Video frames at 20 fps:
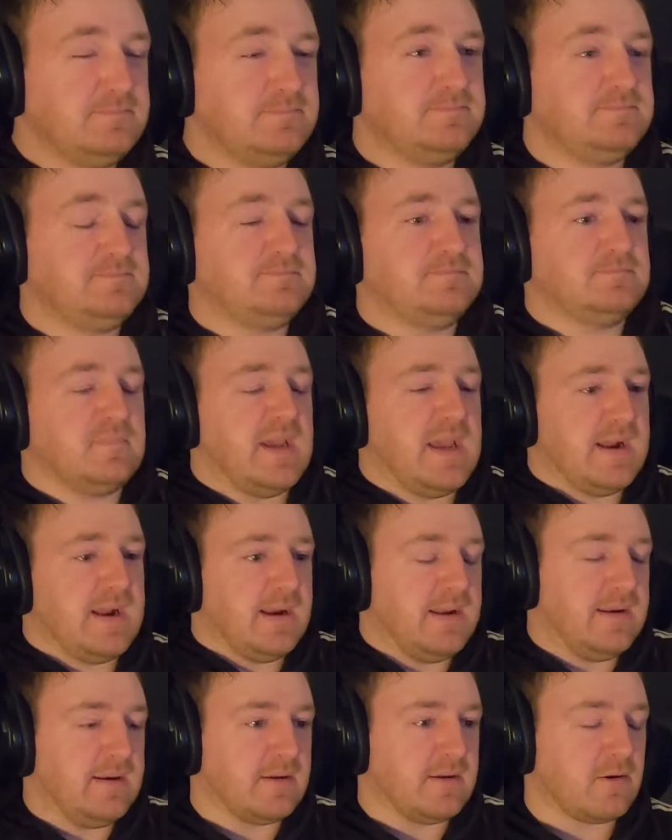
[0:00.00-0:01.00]
Man,
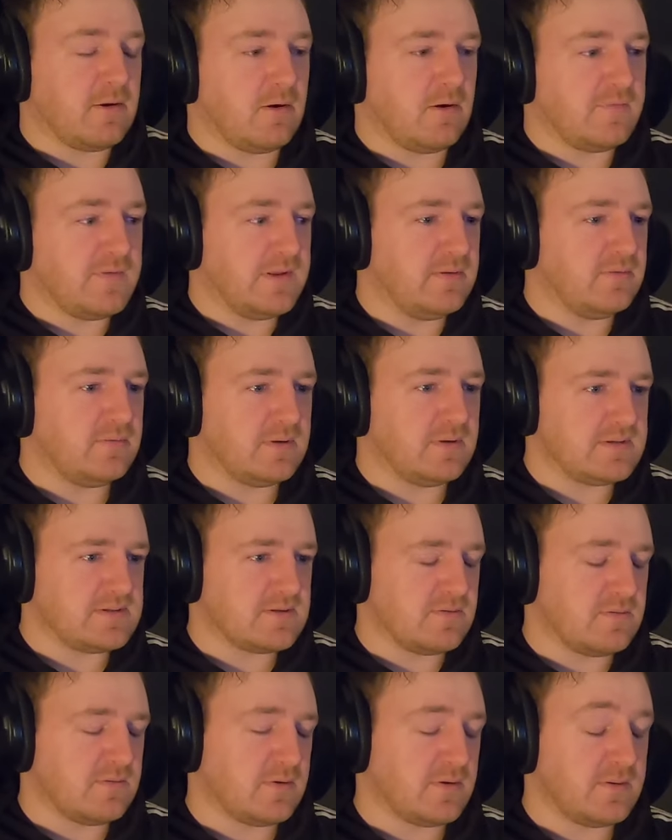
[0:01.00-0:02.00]
I need a coffee. What is
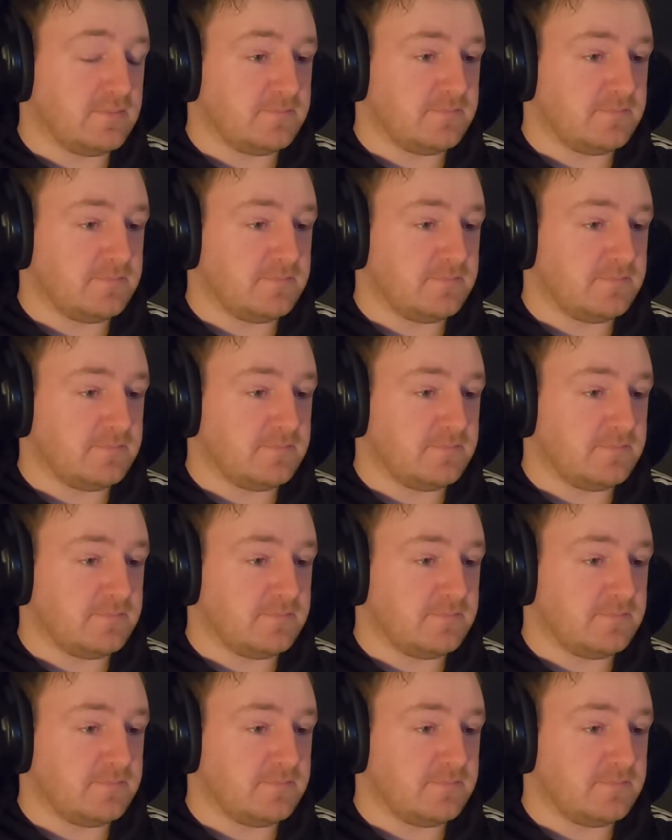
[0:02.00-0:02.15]
going on?